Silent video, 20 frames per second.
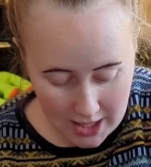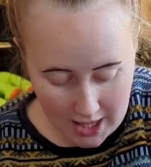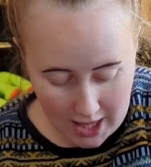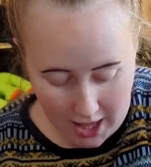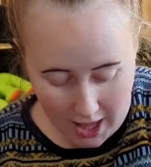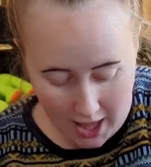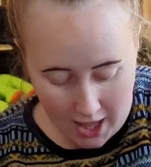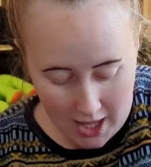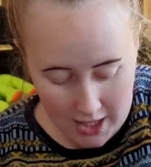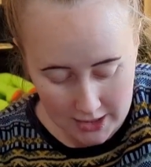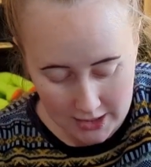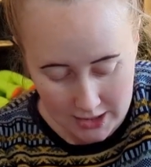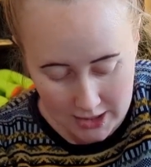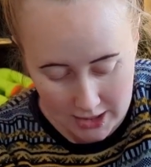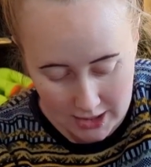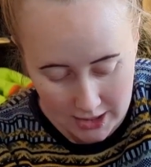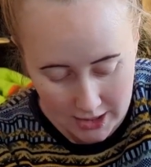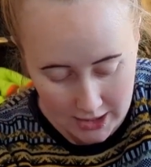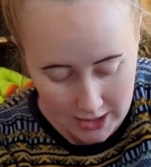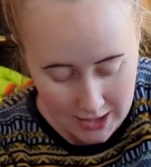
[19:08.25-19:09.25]
And
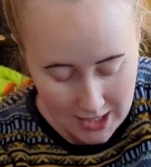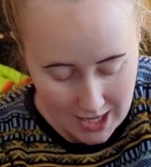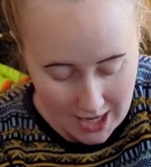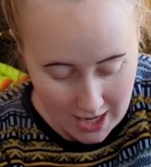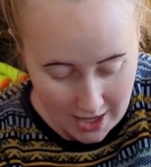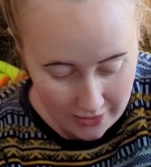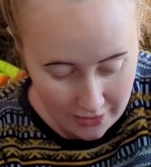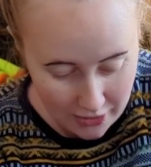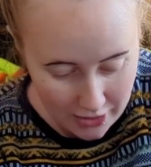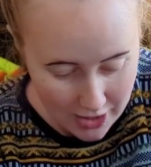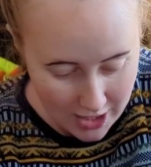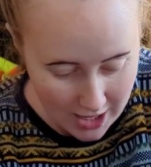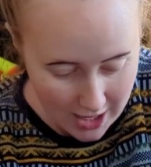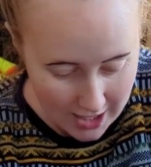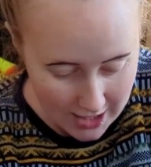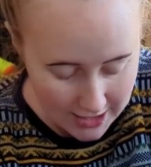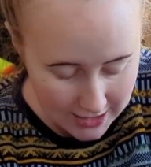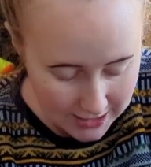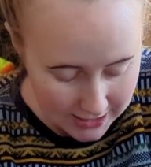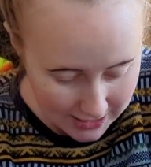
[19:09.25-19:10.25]
the other
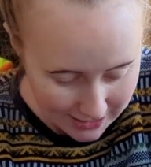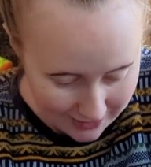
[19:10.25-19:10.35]
night,